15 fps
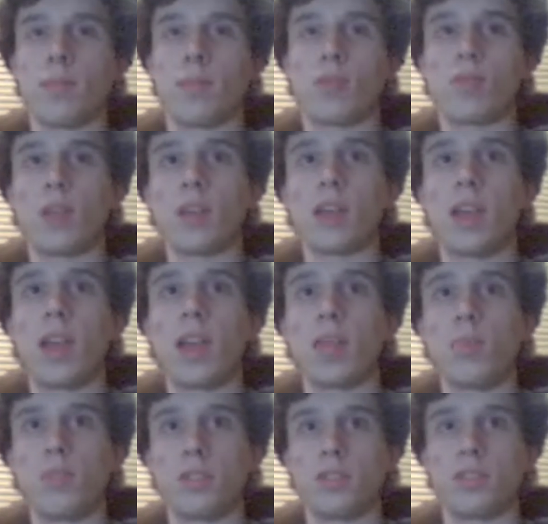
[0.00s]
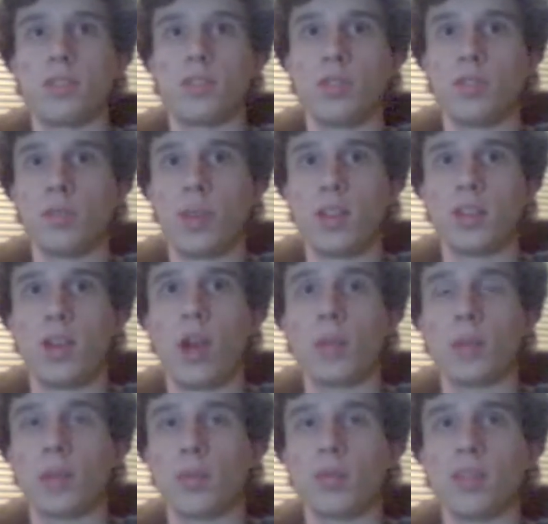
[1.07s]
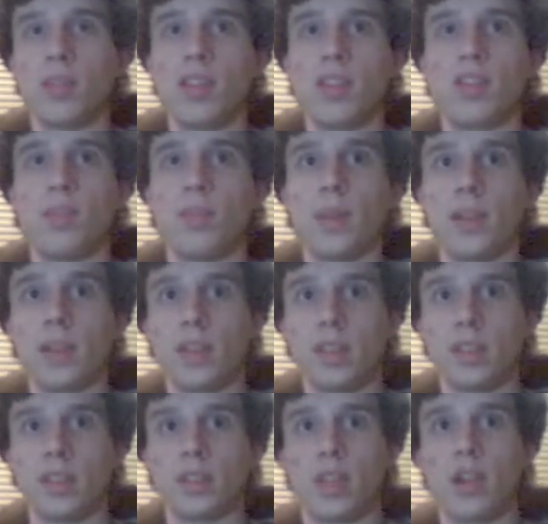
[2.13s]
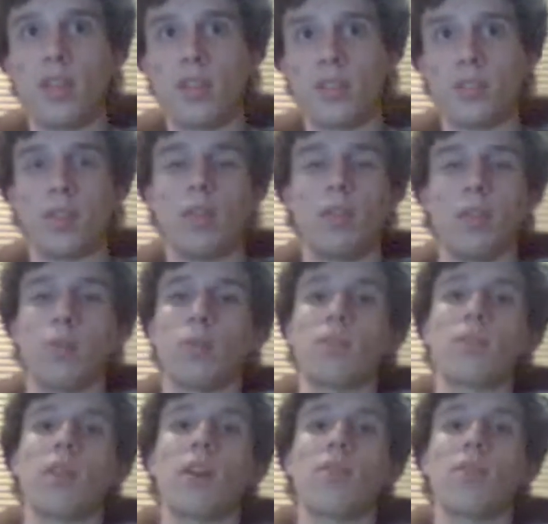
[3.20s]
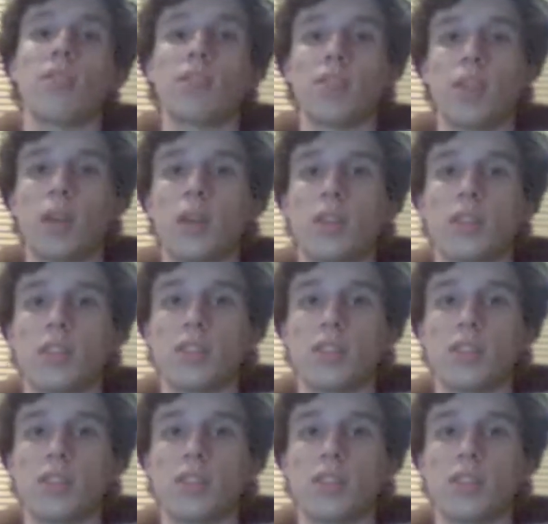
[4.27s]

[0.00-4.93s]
Shrunken Head was great comic relief because Colin Creevey was now officially out of the